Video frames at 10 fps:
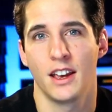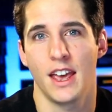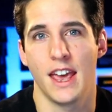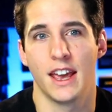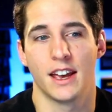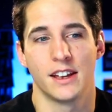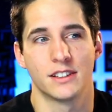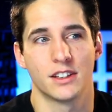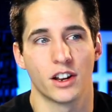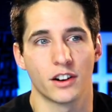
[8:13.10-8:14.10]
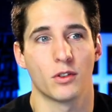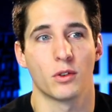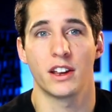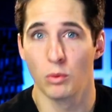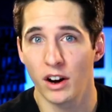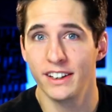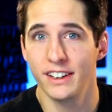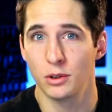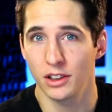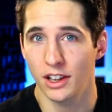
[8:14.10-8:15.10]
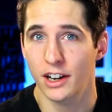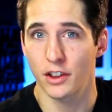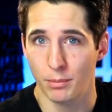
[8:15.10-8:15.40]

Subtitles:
and therefore they run into a lot of other